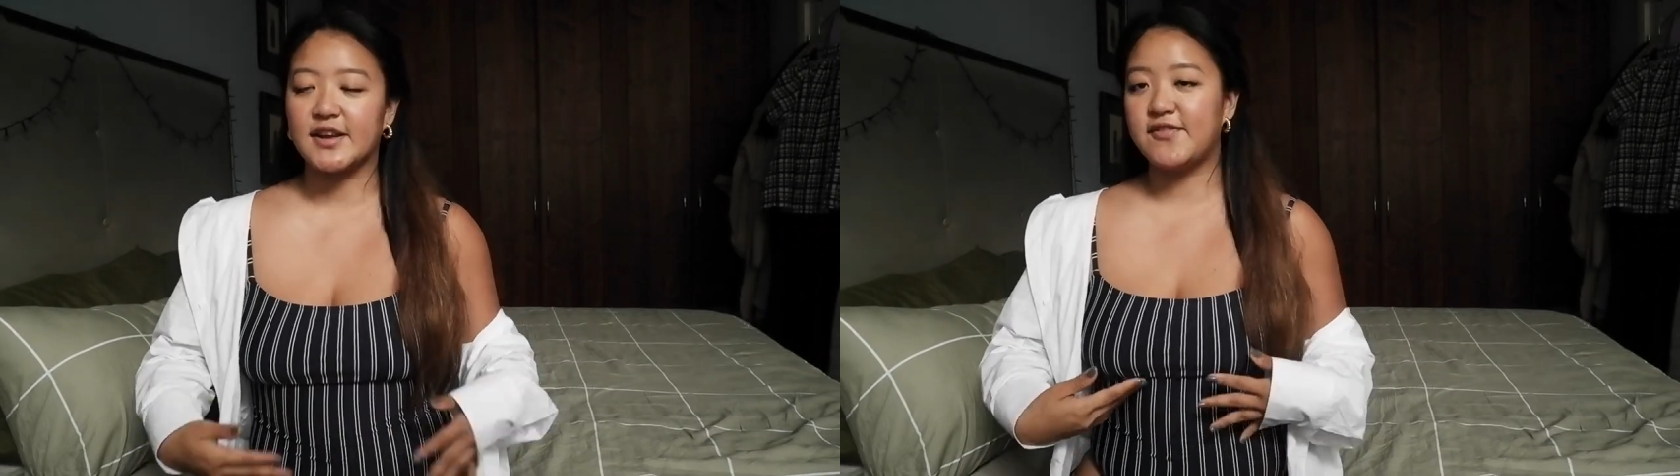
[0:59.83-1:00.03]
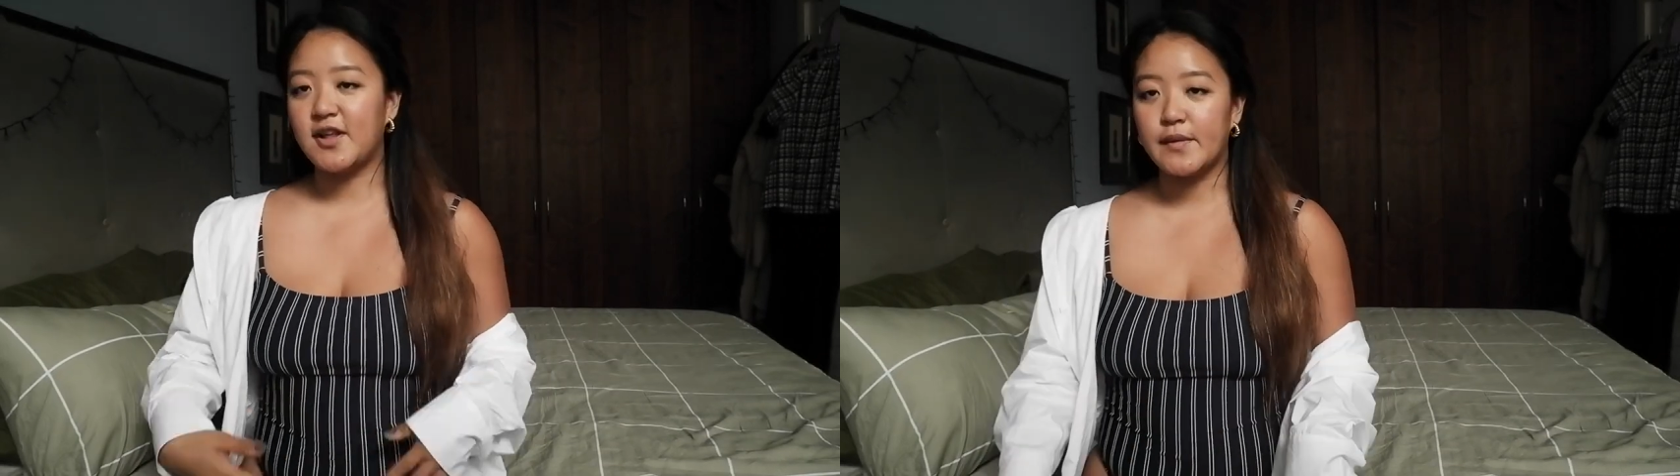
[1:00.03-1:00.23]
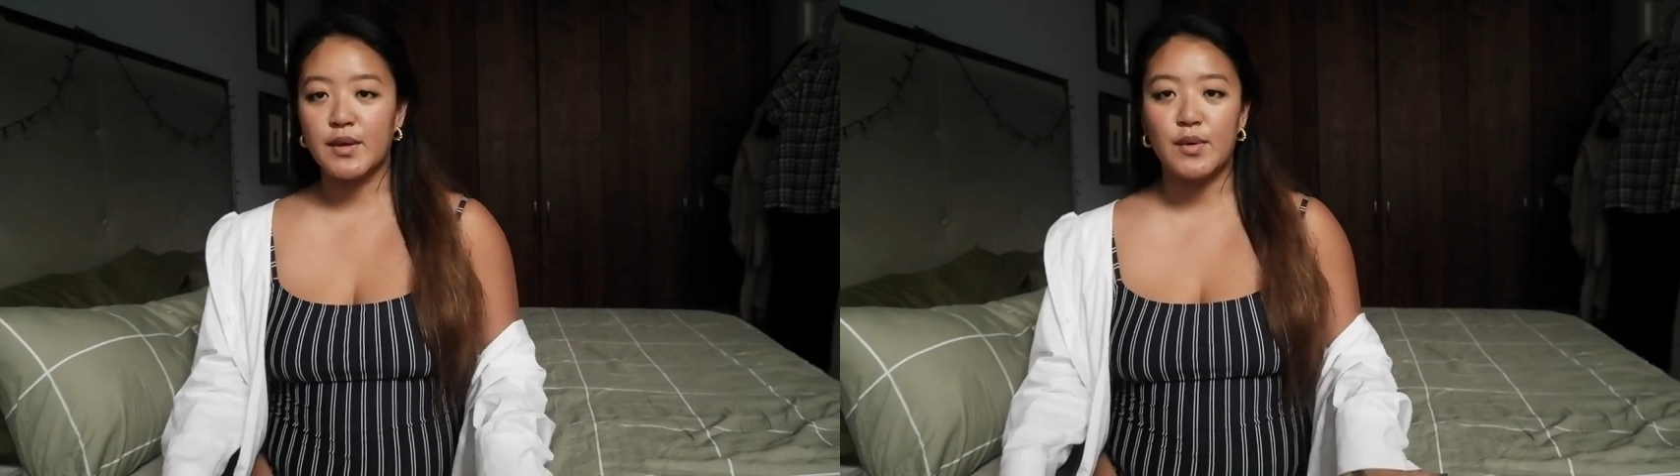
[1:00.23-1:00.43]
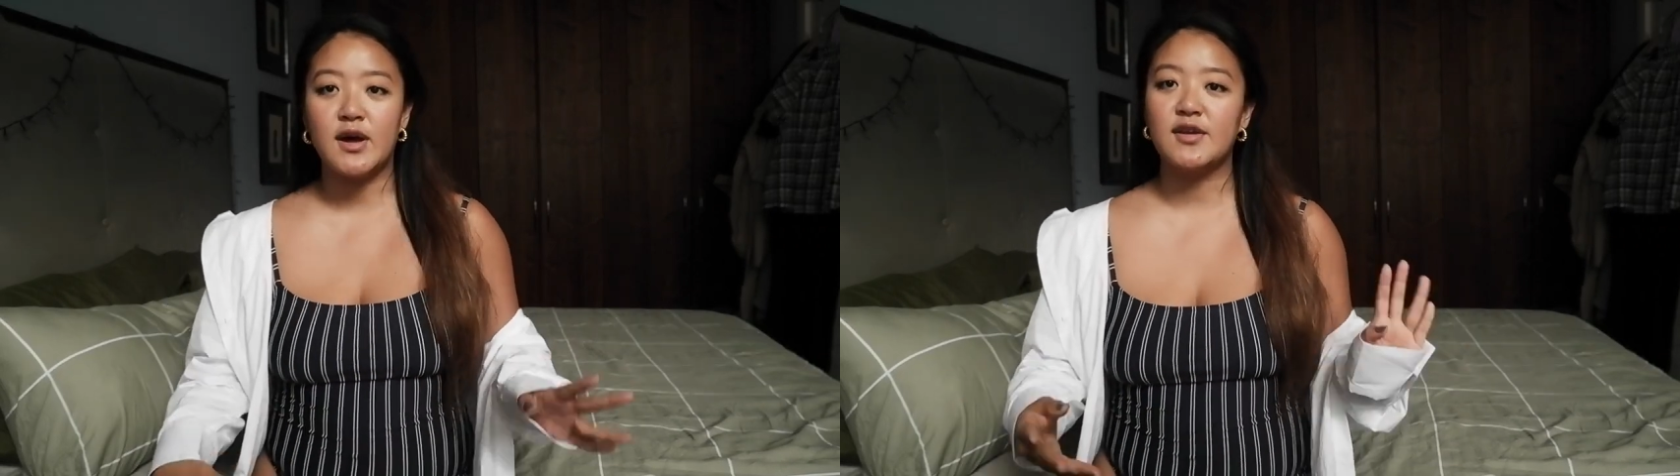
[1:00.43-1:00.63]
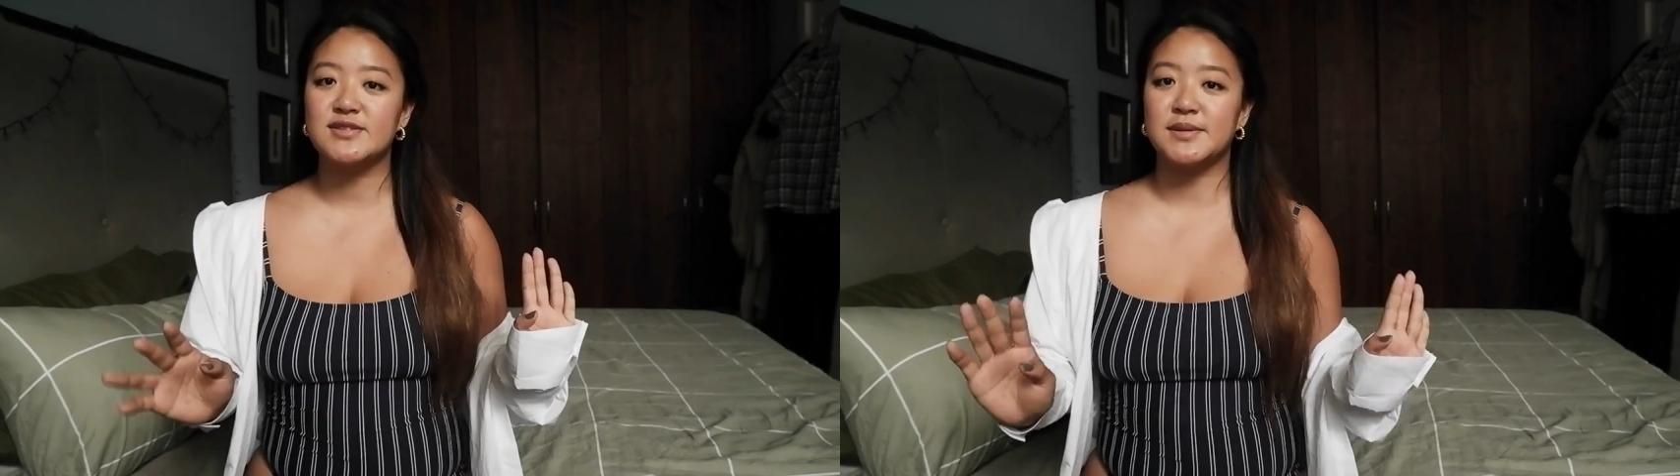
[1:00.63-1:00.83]
like a flowy
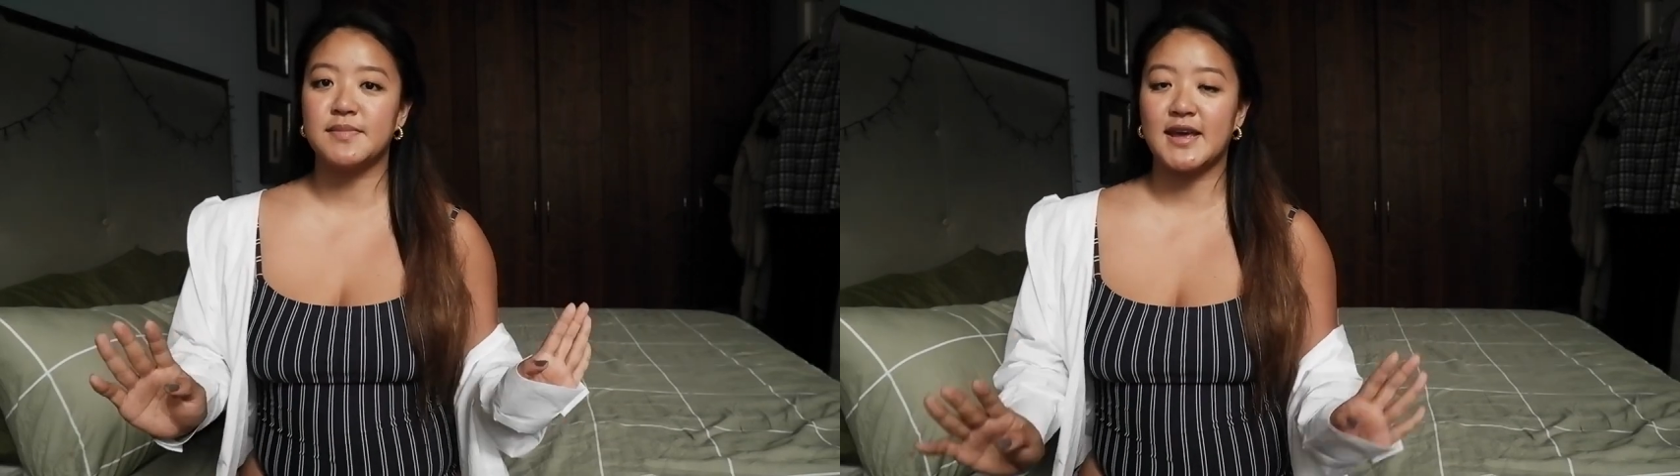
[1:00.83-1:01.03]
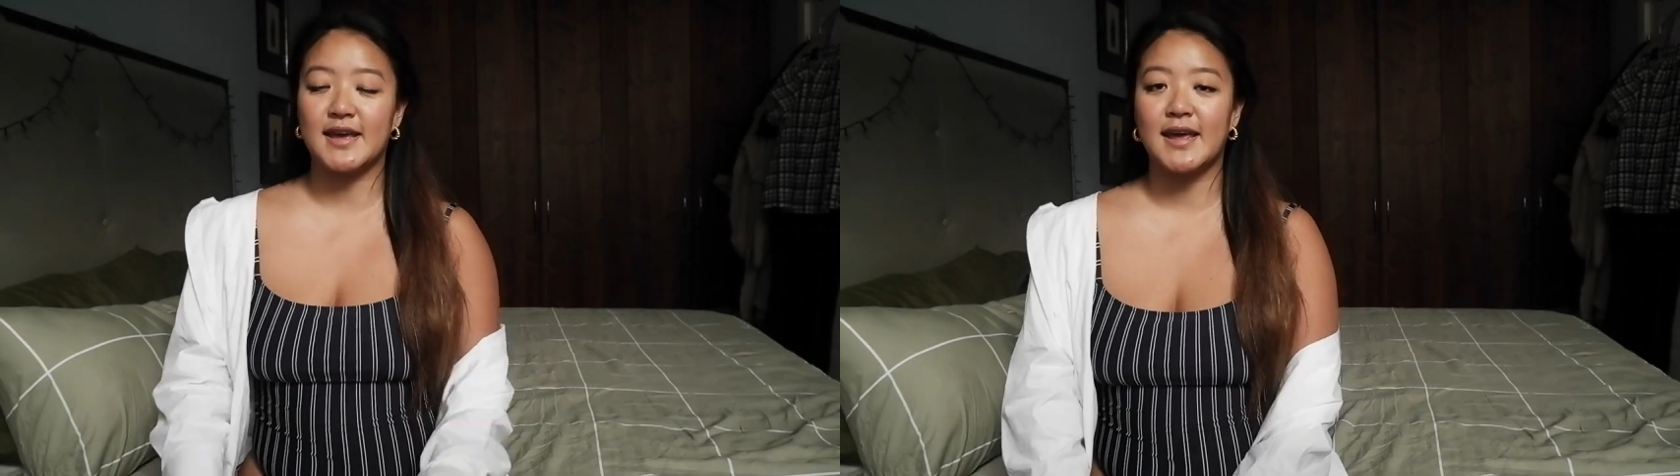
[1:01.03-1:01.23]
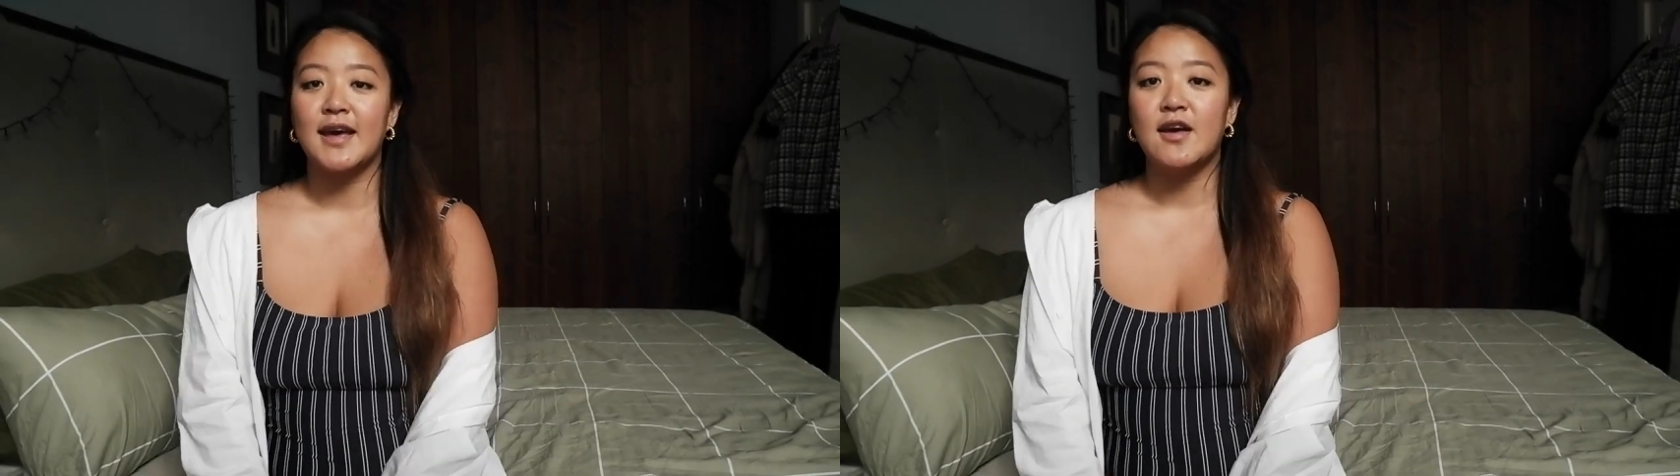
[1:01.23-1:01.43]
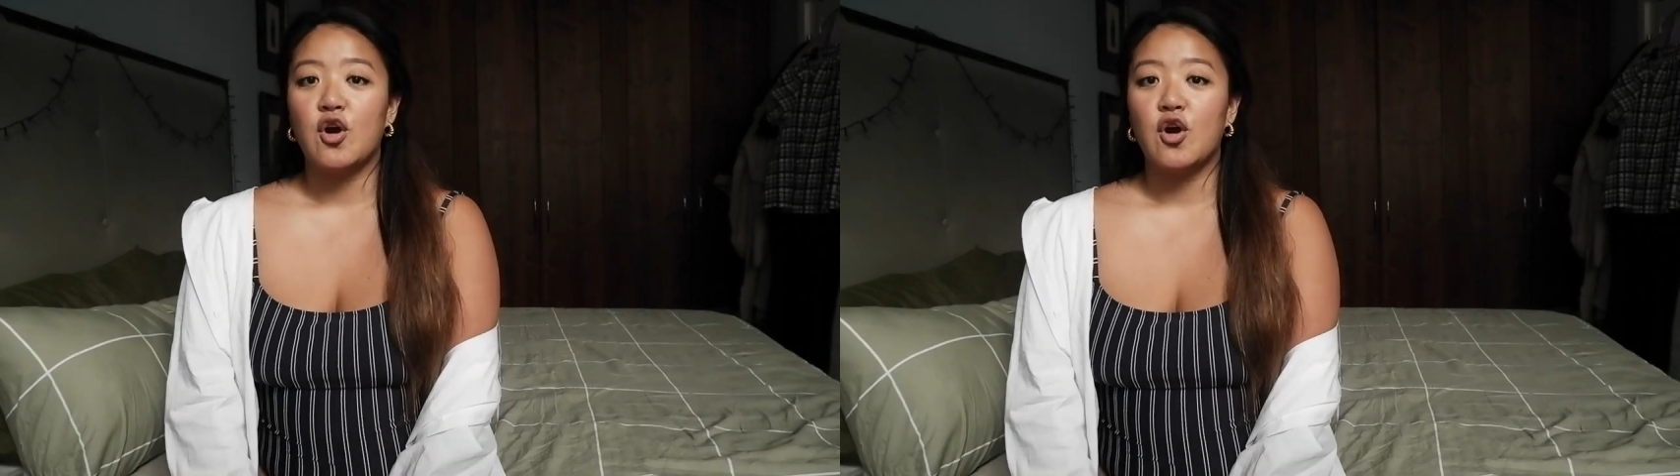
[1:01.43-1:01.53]
one or something,